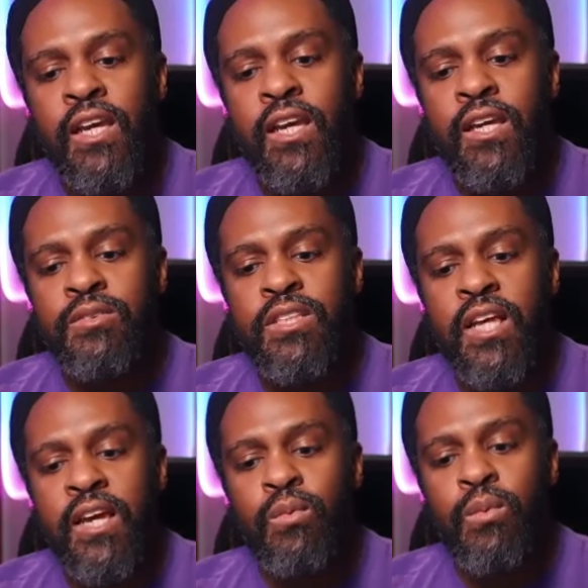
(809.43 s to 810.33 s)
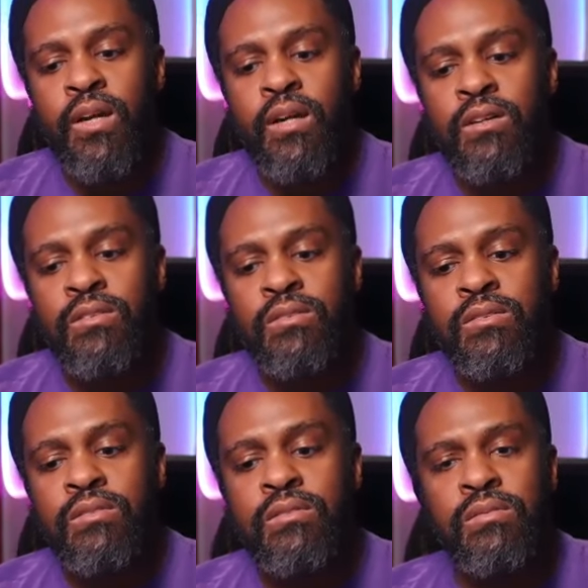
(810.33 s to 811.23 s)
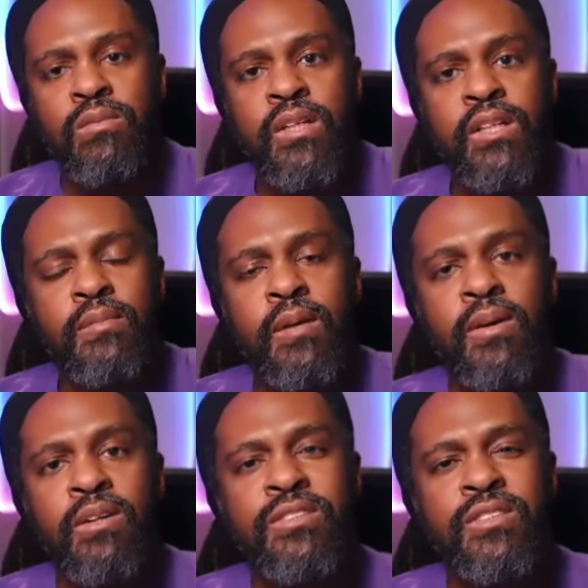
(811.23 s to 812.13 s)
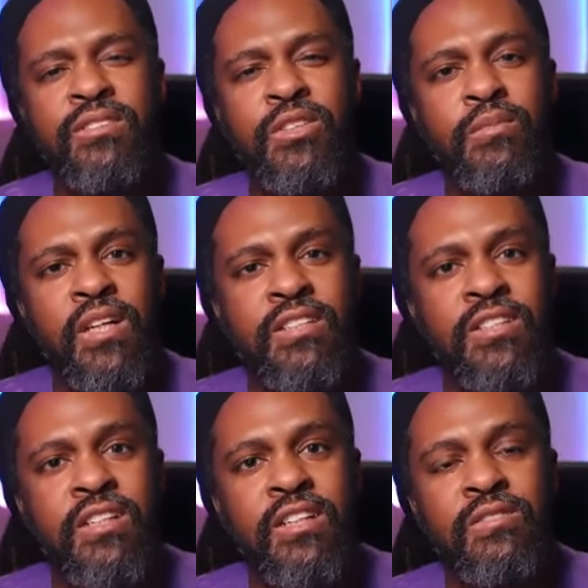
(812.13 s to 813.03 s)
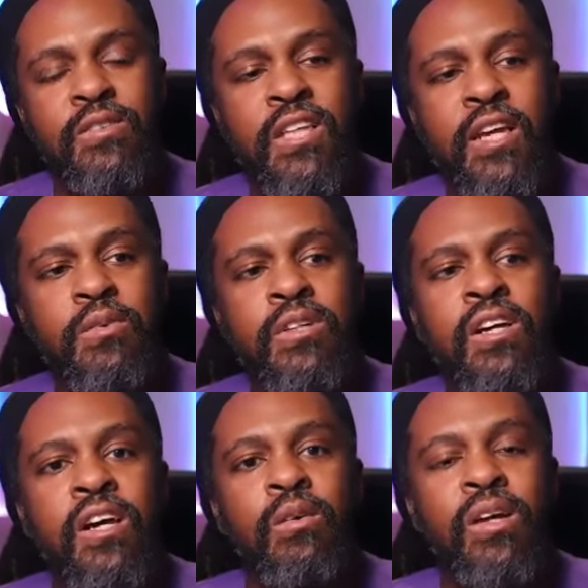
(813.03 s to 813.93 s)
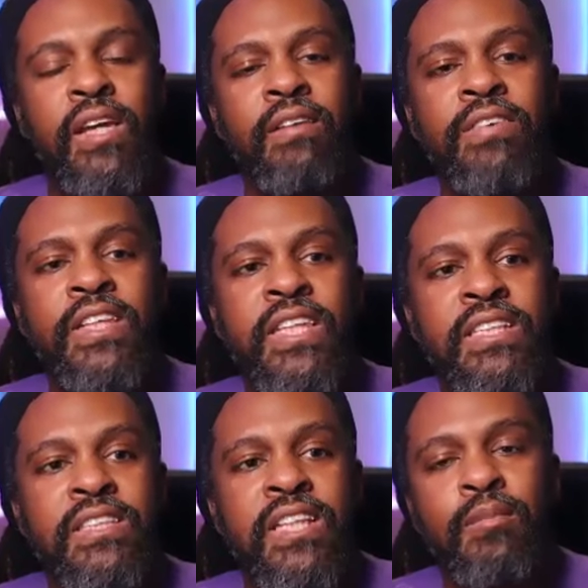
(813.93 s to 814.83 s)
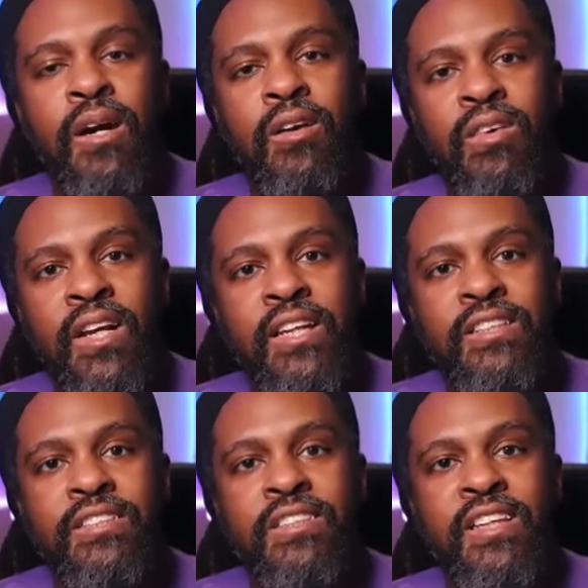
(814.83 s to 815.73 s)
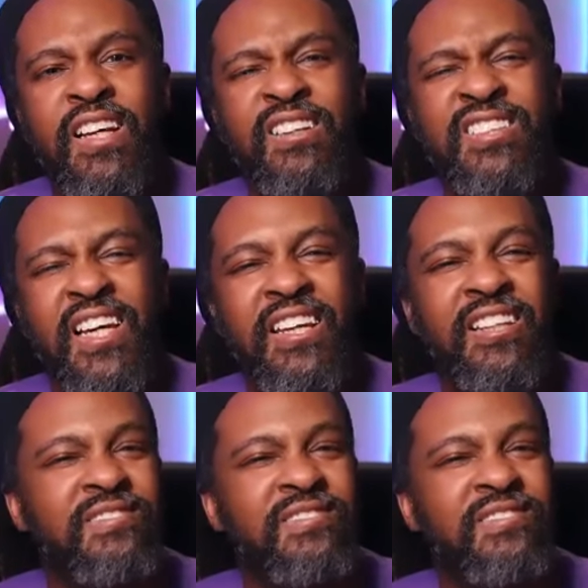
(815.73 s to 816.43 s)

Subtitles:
And it was like, "Well, what am I posting too much of?" It was like, well, everything's not about race. And I was like,